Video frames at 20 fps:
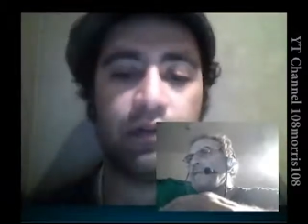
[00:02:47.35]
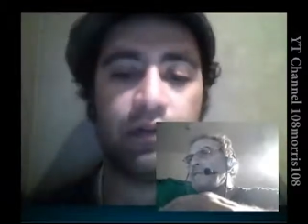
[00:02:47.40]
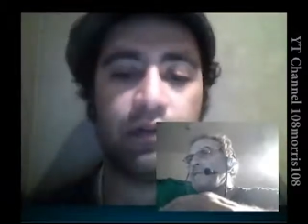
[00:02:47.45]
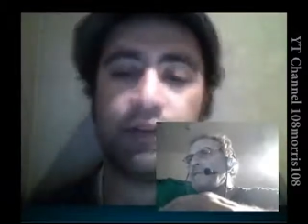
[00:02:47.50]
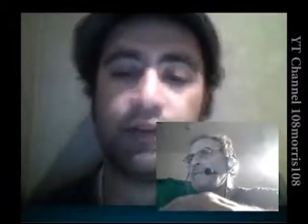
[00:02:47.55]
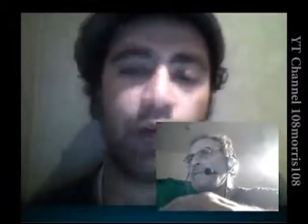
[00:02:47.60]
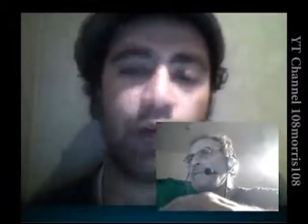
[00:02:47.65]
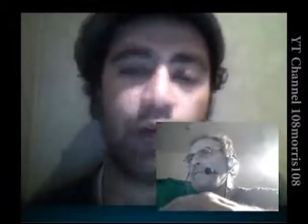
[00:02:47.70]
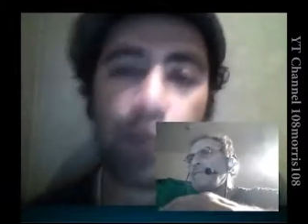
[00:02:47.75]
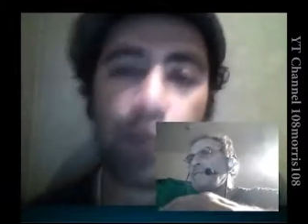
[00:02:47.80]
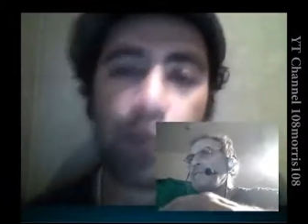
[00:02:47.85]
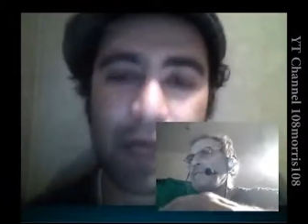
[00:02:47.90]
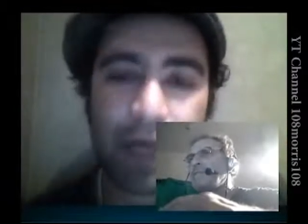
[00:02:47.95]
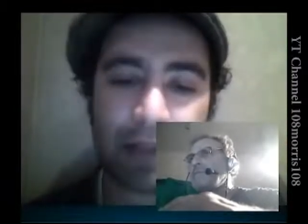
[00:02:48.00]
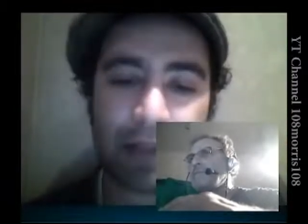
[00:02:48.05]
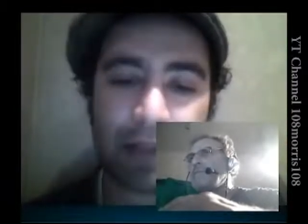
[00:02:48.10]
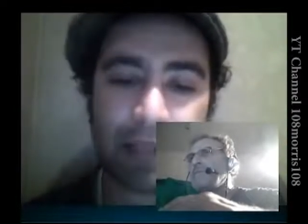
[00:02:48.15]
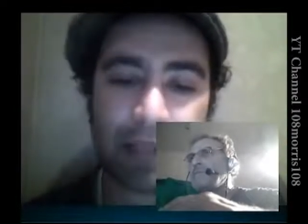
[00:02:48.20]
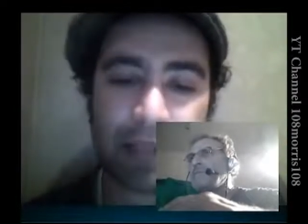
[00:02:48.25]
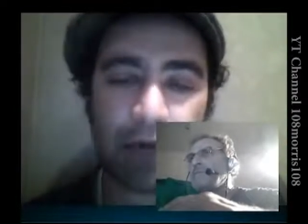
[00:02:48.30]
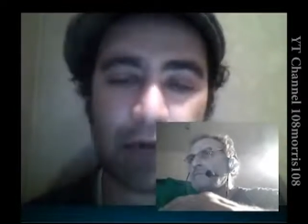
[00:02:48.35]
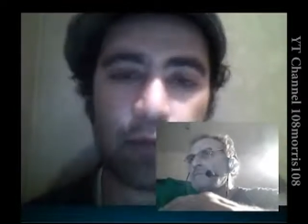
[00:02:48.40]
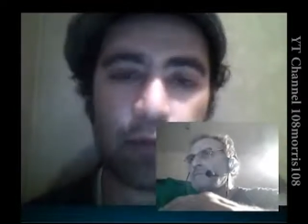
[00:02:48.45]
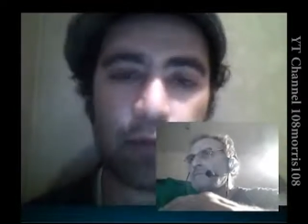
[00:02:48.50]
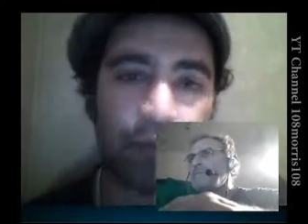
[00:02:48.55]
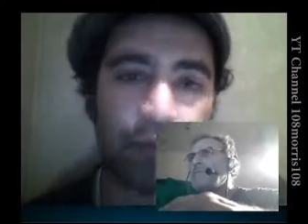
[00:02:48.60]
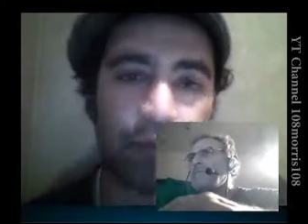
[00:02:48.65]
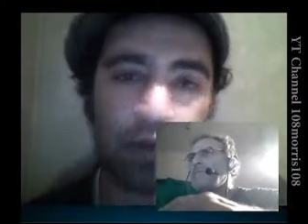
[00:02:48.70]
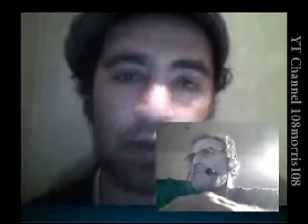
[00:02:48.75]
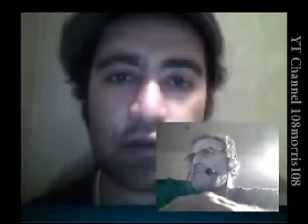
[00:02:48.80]
They won't be held accountable.
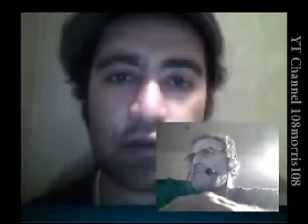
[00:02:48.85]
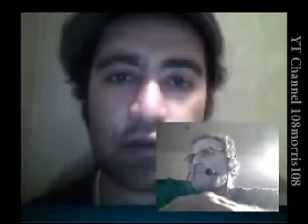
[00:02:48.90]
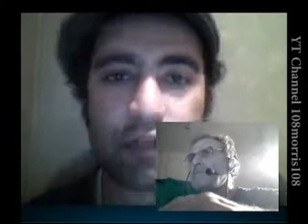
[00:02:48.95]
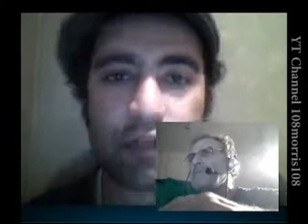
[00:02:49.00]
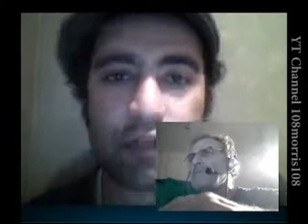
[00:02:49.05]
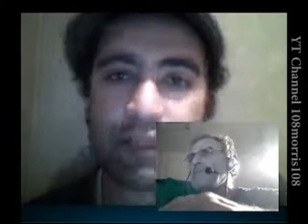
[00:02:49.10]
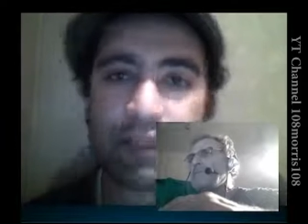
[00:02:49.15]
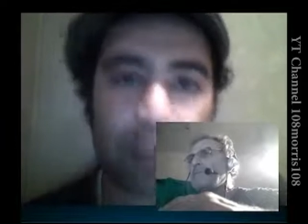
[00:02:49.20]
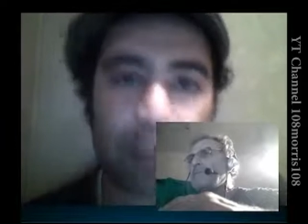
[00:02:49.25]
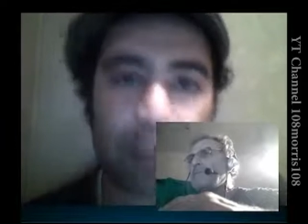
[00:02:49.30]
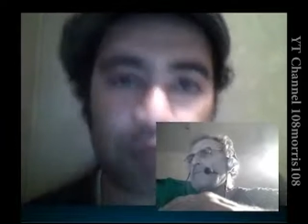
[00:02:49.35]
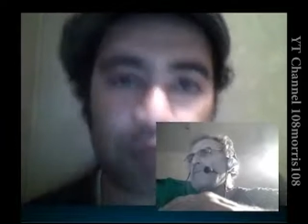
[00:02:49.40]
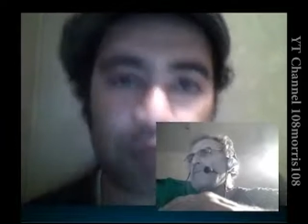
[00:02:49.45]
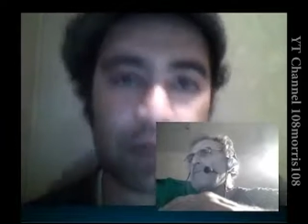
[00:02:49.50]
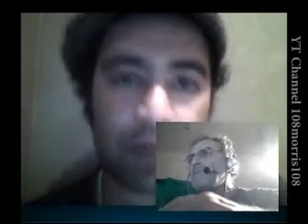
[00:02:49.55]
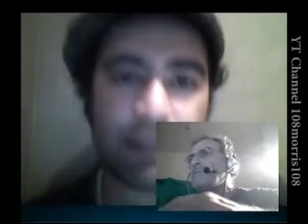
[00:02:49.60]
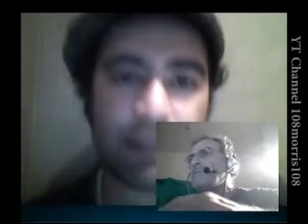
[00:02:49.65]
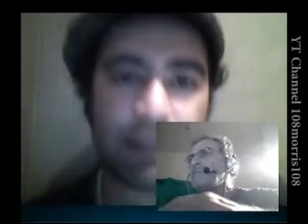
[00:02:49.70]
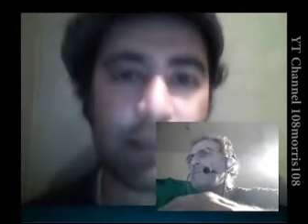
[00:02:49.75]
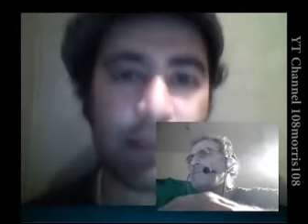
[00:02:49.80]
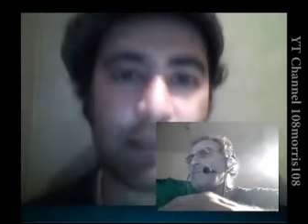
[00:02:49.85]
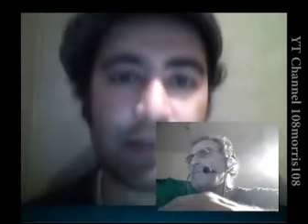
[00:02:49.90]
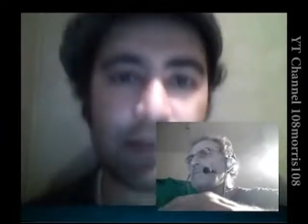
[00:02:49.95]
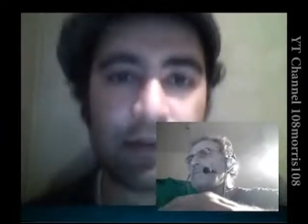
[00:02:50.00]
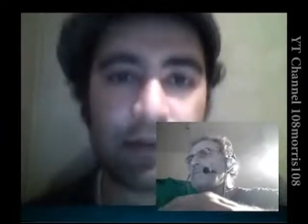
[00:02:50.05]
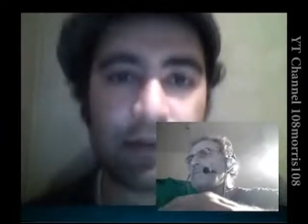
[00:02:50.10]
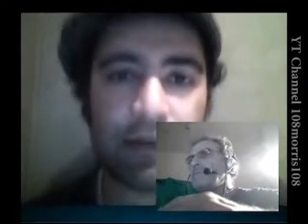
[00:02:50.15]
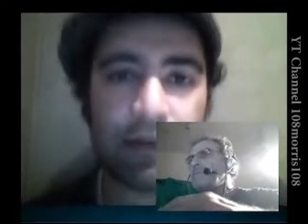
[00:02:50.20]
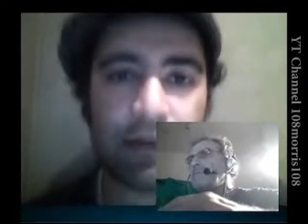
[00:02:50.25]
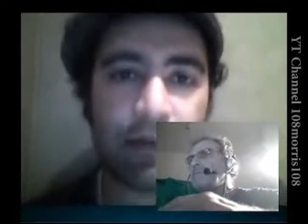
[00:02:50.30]
There's no constituency they can
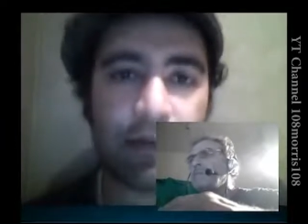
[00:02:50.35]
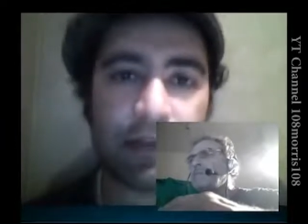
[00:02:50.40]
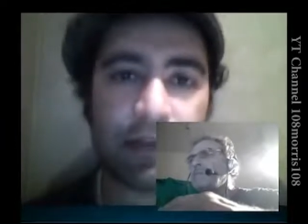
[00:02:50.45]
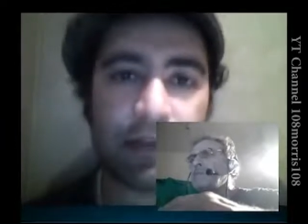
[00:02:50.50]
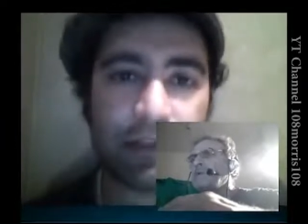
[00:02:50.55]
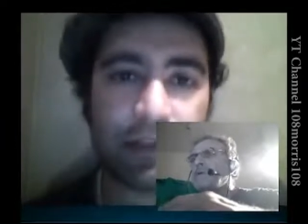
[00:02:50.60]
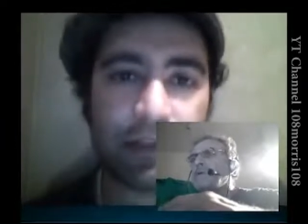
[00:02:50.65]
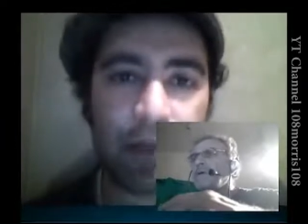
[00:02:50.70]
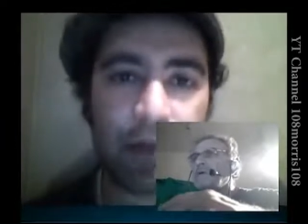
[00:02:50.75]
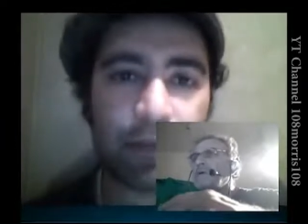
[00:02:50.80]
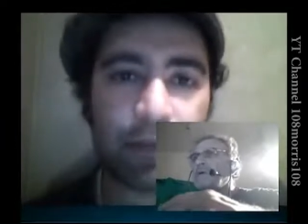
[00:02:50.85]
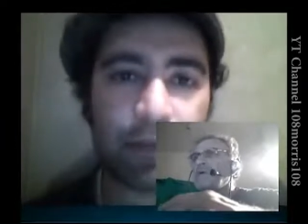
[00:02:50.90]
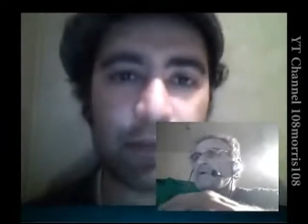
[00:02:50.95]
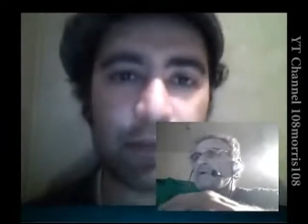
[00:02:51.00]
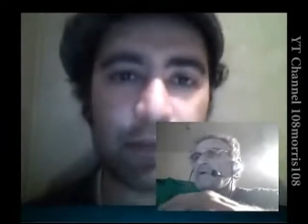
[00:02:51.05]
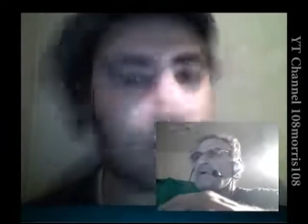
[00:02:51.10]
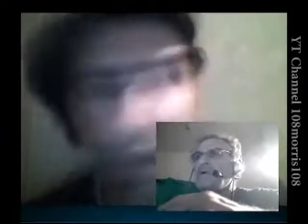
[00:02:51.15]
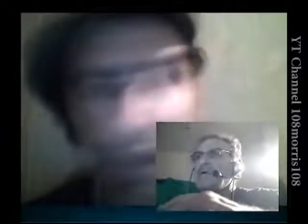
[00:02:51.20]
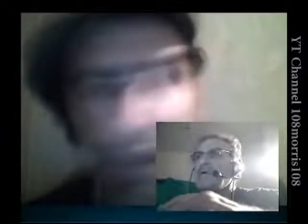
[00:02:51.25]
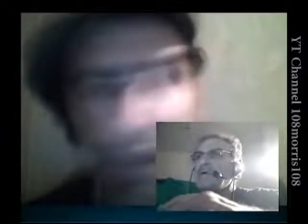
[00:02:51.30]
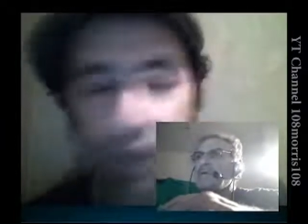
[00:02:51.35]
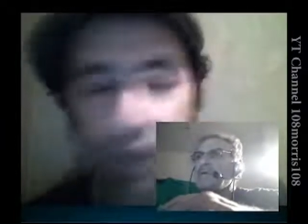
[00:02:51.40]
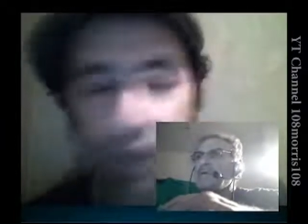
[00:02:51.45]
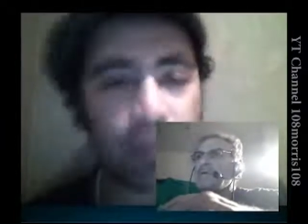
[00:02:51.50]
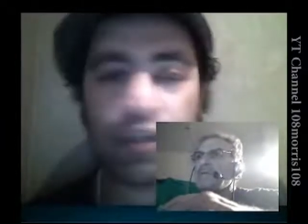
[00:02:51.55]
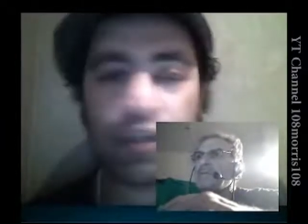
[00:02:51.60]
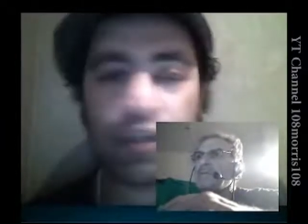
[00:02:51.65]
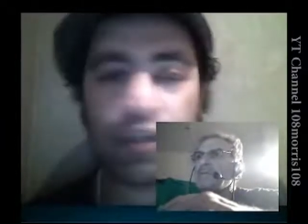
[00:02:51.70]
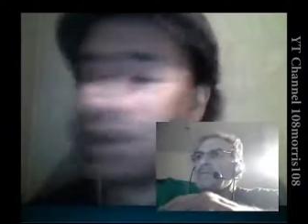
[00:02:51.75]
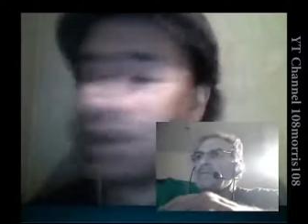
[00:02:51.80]
uh, stop them. They
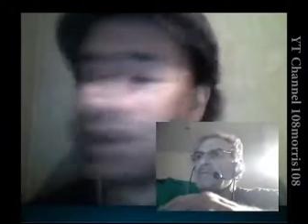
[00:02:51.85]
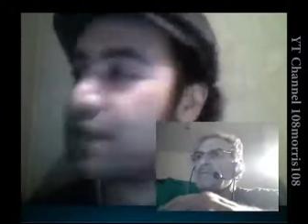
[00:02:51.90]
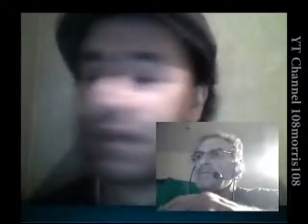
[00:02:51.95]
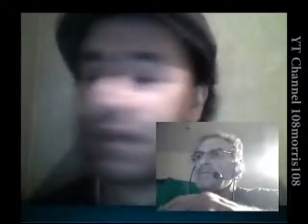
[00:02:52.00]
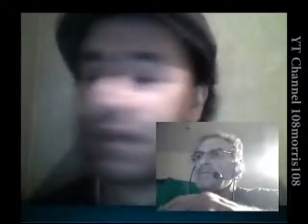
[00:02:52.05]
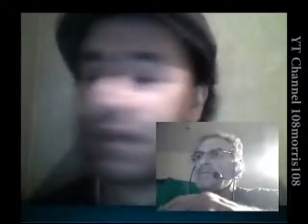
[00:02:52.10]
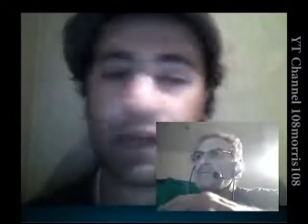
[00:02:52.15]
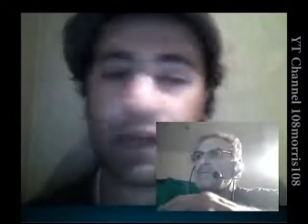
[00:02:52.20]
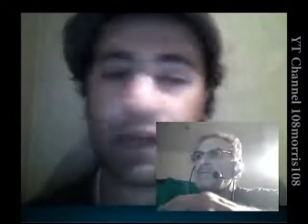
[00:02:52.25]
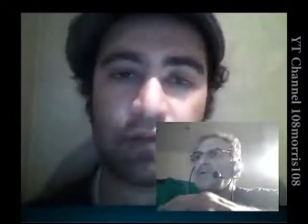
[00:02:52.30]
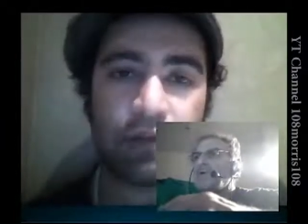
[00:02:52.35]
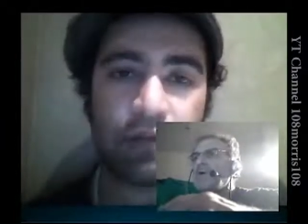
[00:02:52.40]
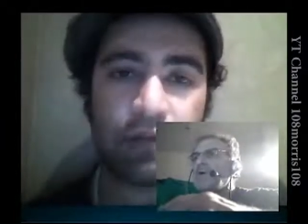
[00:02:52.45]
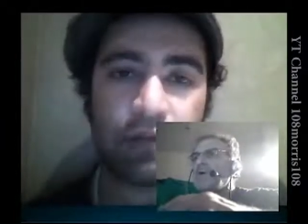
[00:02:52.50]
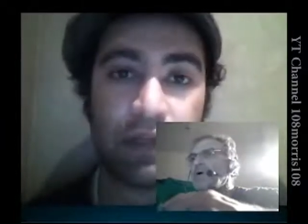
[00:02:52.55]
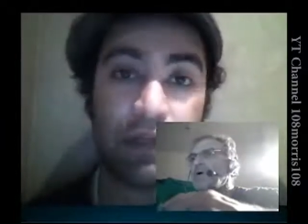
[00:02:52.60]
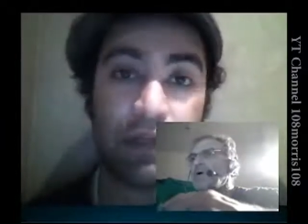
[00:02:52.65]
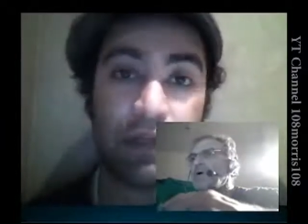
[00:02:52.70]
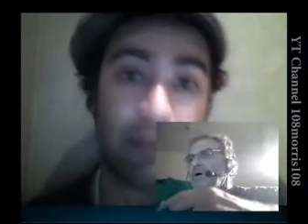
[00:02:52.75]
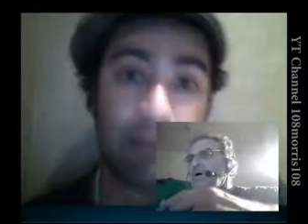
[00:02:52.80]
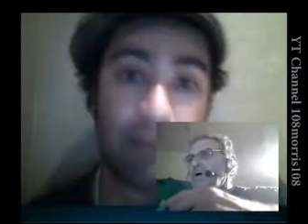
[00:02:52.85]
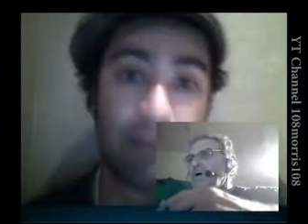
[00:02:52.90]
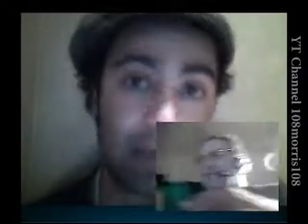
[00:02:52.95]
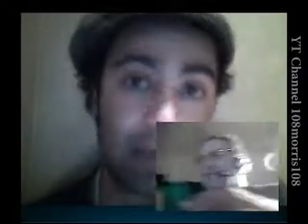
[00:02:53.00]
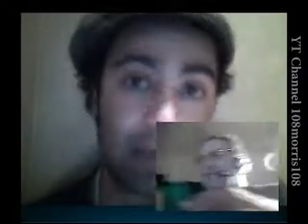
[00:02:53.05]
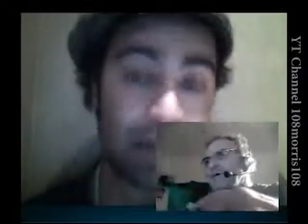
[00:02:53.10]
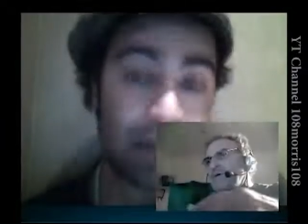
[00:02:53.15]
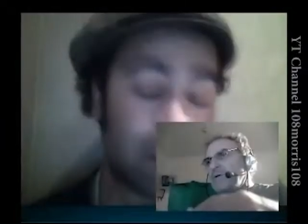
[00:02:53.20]
just say it's NATO. NATO,